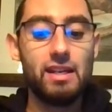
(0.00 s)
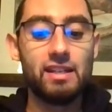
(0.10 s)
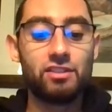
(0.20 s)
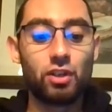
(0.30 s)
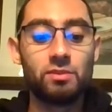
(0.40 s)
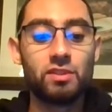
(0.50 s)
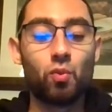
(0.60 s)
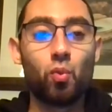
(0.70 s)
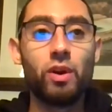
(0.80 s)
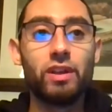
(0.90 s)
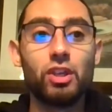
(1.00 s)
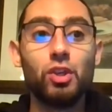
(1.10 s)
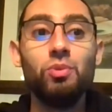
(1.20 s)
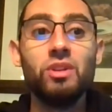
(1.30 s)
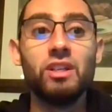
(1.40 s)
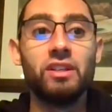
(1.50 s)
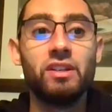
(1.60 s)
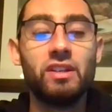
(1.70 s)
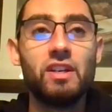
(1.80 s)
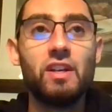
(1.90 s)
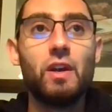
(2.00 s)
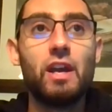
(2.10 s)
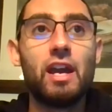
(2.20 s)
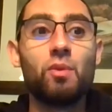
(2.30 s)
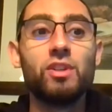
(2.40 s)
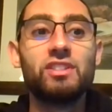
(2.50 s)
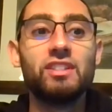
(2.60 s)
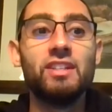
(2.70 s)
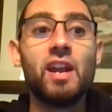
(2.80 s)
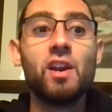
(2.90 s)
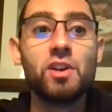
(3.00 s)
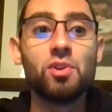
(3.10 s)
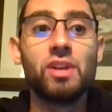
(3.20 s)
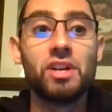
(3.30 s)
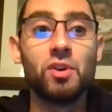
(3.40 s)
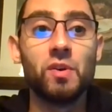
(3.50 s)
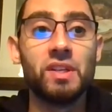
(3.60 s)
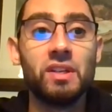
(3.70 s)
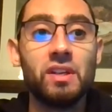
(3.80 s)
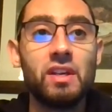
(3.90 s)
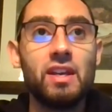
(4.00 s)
in terms of what you need and what scenario that you're in